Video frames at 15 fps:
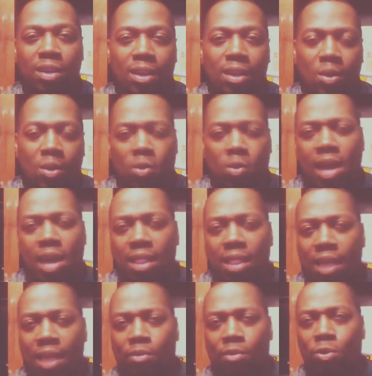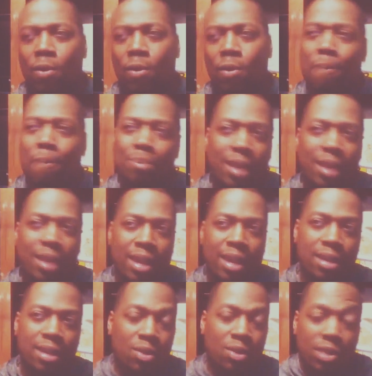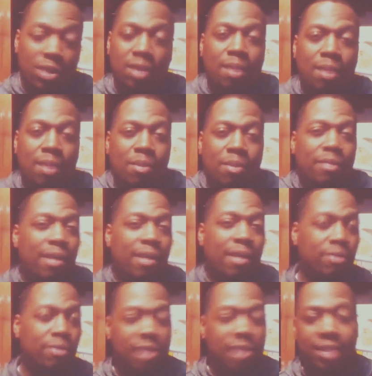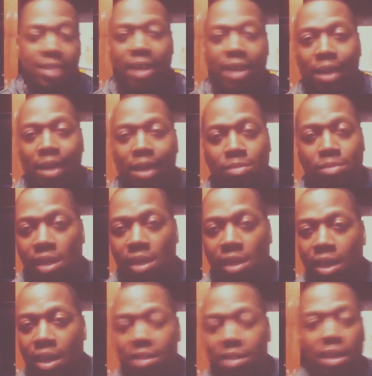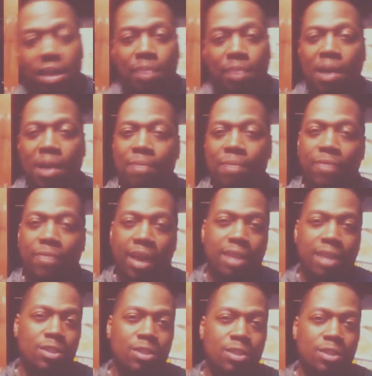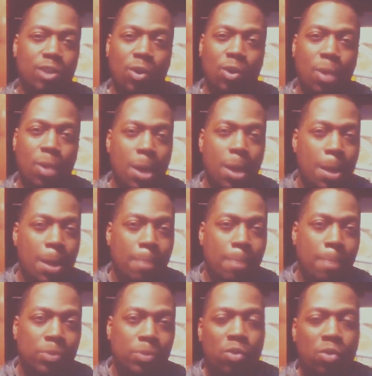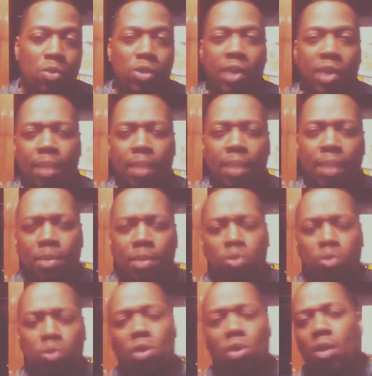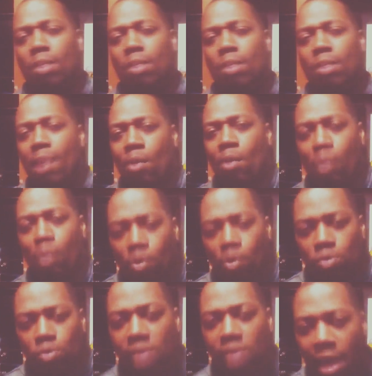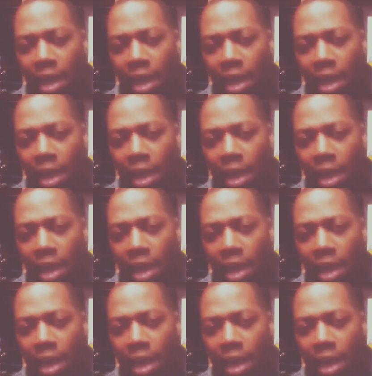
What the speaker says: that level and on a number of levels as an MC, as a hip-hop fan. So, when you hear people talking about Purple Tape